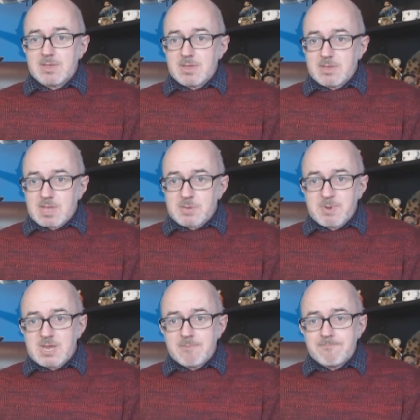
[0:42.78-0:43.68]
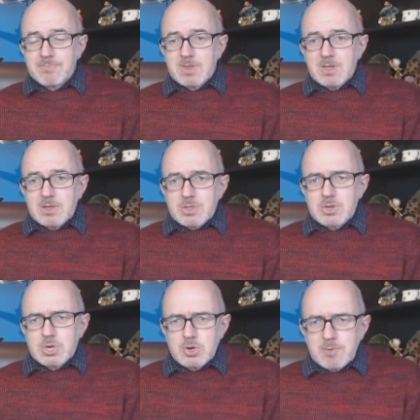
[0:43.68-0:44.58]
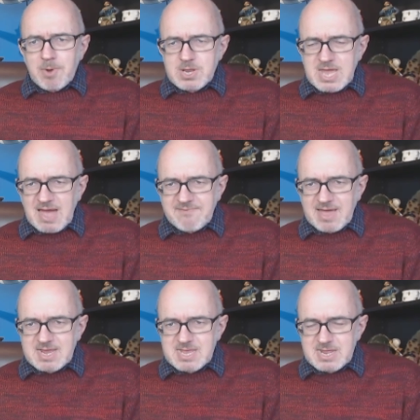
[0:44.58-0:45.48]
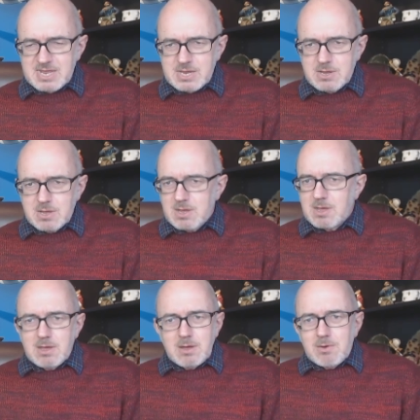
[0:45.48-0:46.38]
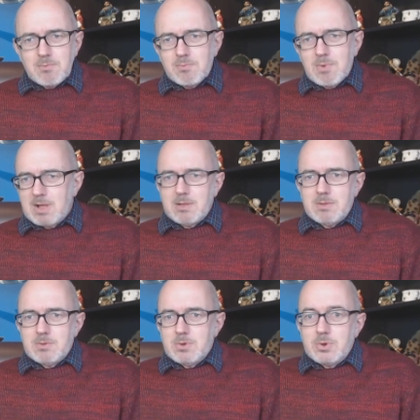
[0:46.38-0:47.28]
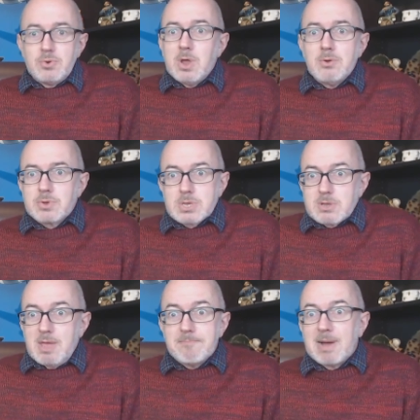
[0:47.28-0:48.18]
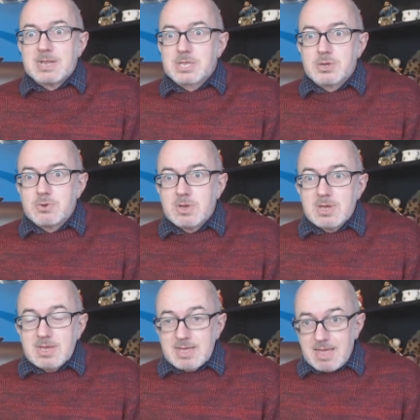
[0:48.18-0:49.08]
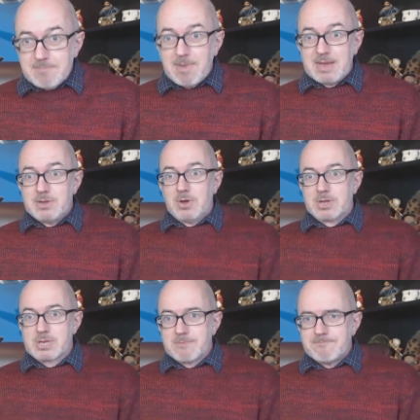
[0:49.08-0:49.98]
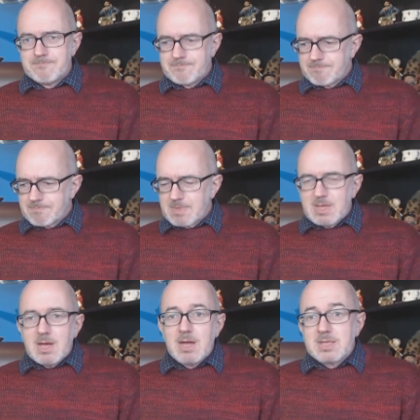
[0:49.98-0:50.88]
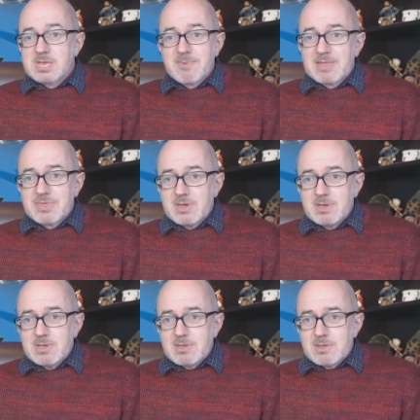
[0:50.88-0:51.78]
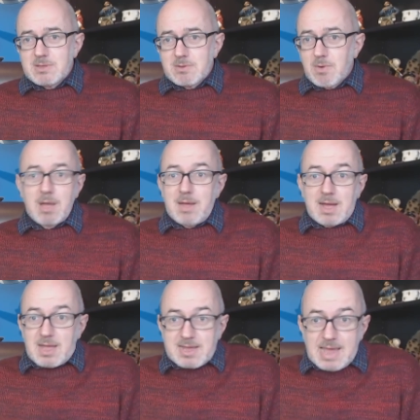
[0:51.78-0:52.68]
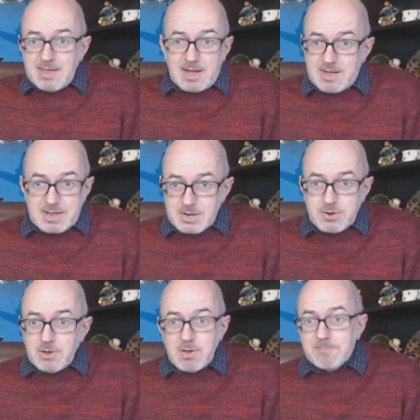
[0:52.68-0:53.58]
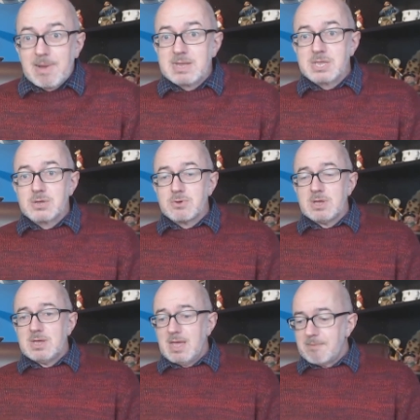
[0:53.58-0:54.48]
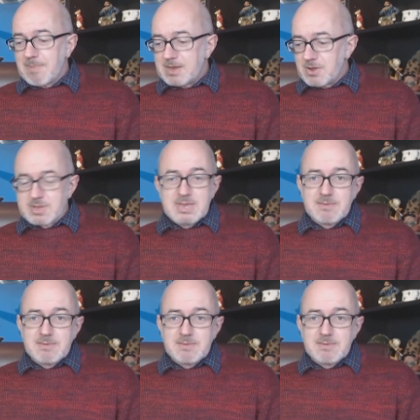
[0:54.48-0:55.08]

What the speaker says: Yes, Peter? Does your body have eggs in it? Well, who knows? It might do, it might not. And Samantha? Again, I don't know. It might do, it might not.